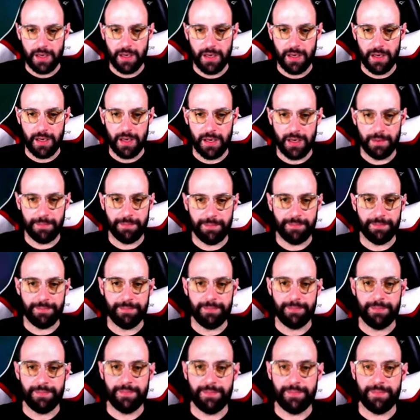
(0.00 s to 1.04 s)
Yep.
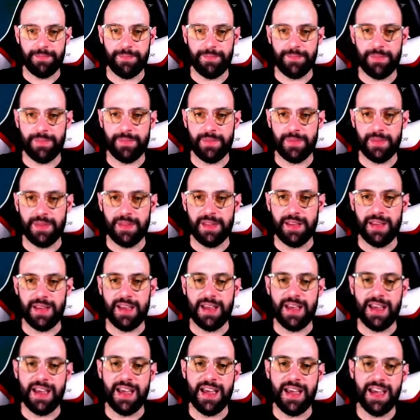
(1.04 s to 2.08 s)

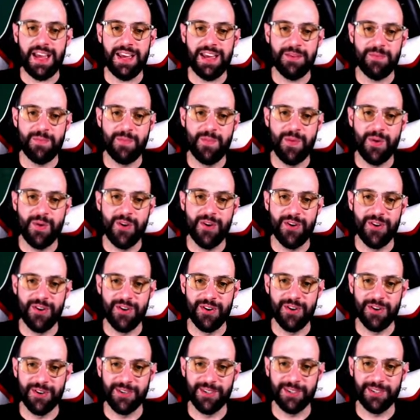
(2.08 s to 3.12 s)
And
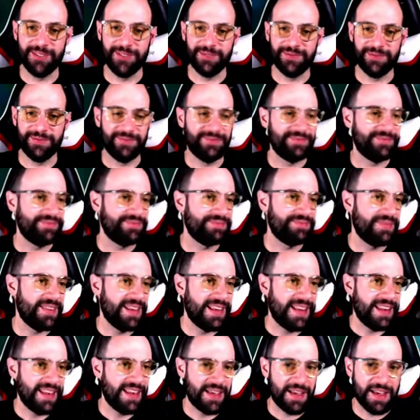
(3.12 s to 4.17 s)
boom.
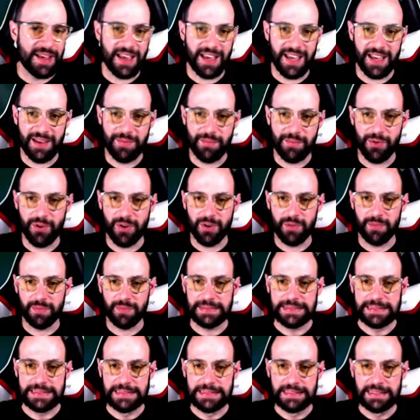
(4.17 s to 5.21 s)
And
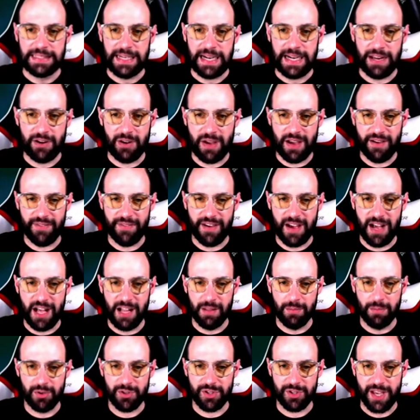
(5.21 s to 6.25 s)
boom. I don't have
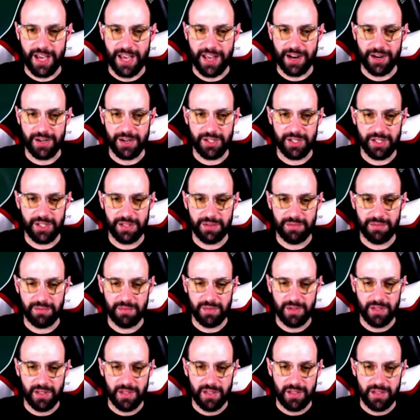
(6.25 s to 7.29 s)
almost energy.
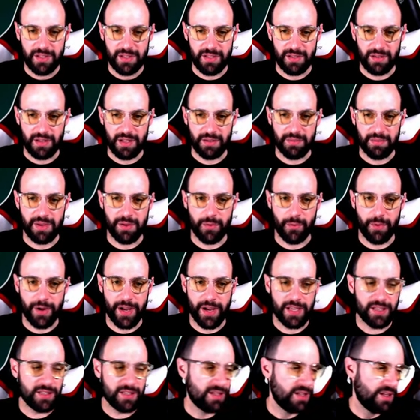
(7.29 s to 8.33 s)
So let me
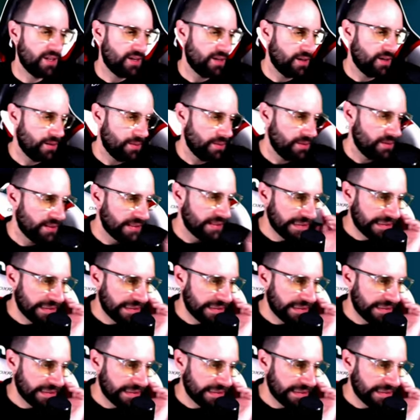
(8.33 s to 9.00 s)
rest a little.